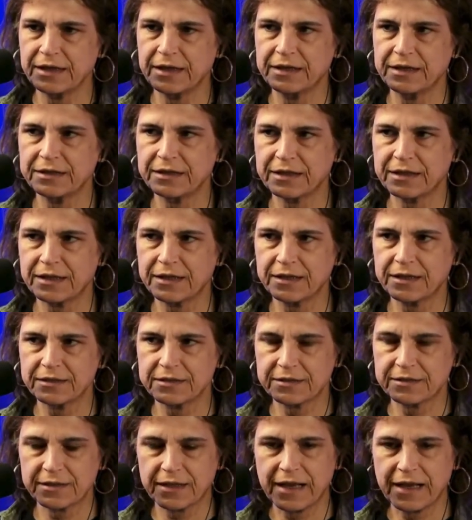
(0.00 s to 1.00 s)
and
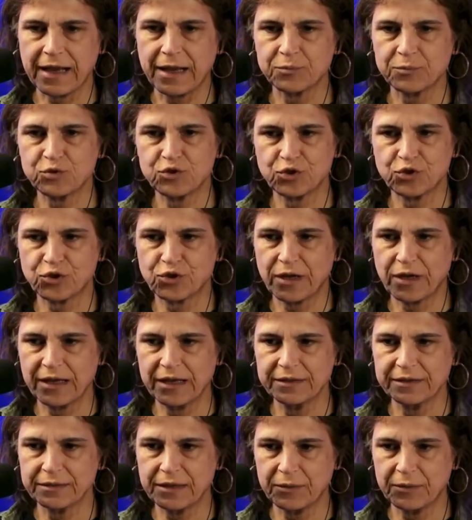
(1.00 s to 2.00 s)
as a capture
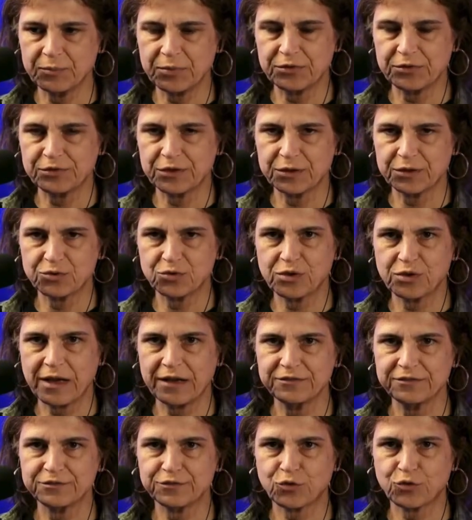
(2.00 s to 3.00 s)
I prefer to
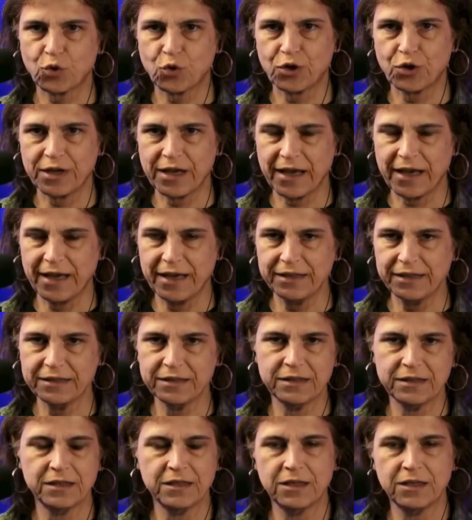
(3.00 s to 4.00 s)
have 4K